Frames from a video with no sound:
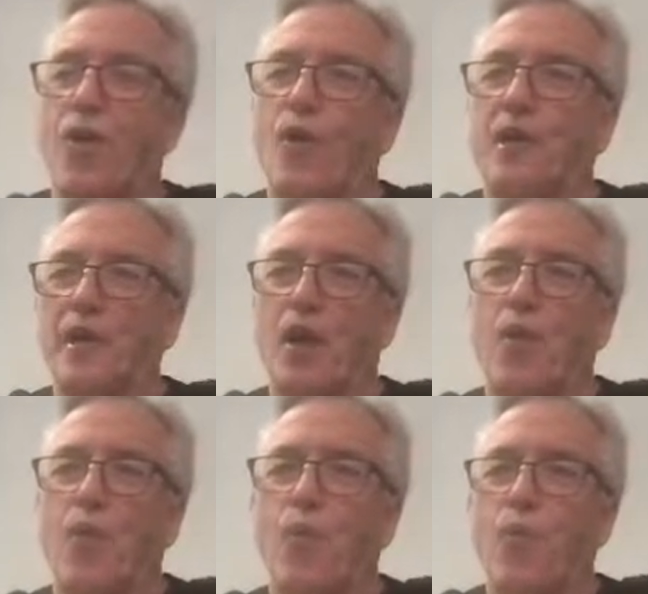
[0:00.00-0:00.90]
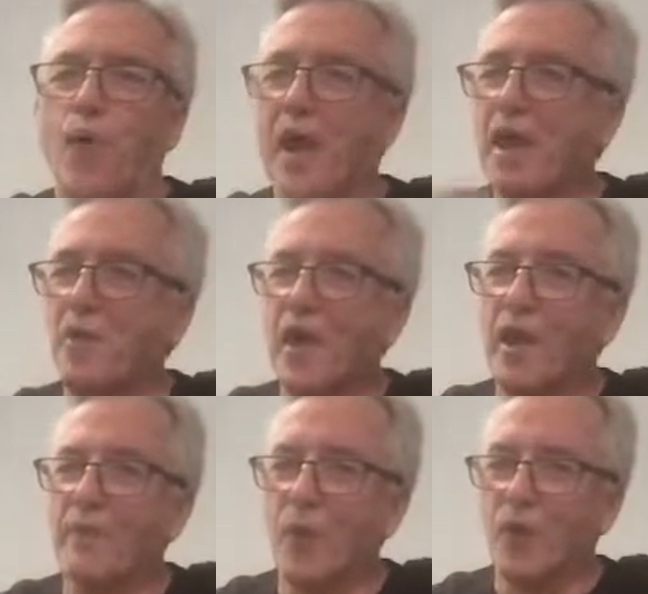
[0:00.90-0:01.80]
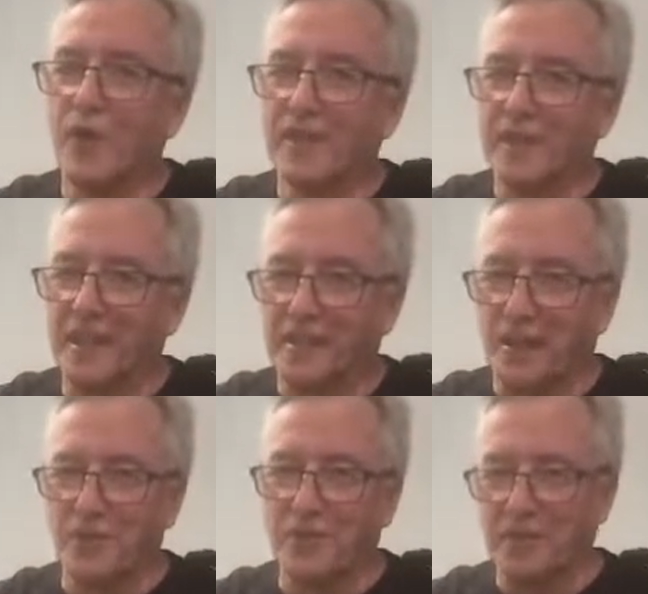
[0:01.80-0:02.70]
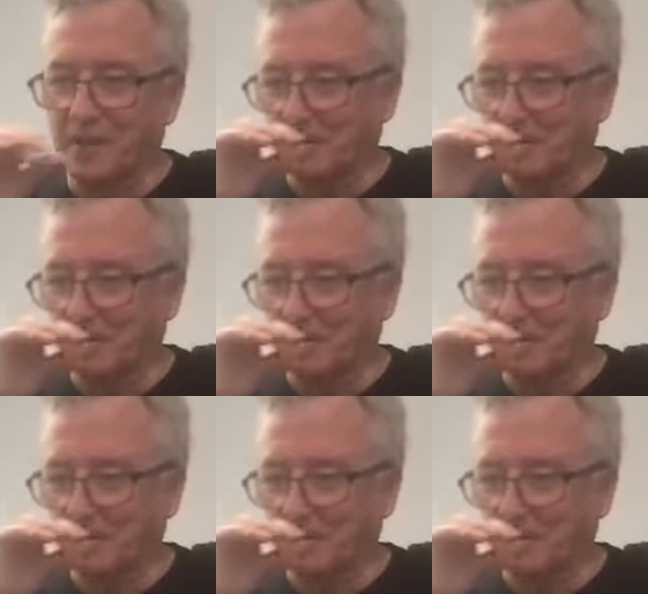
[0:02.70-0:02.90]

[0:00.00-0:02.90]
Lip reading: like way more than 1,000.